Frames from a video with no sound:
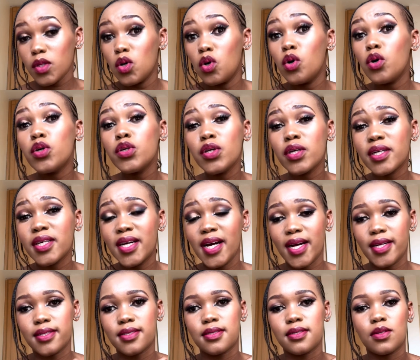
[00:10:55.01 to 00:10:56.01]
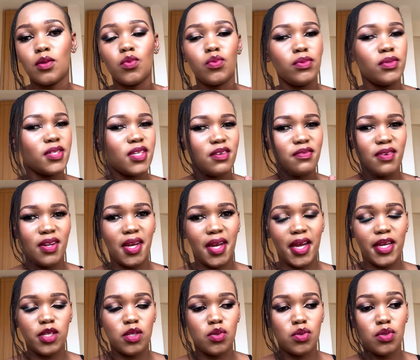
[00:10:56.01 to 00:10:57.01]
or your gut will never lie
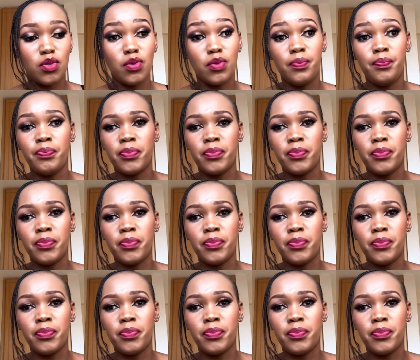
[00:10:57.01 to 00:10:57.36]
to you.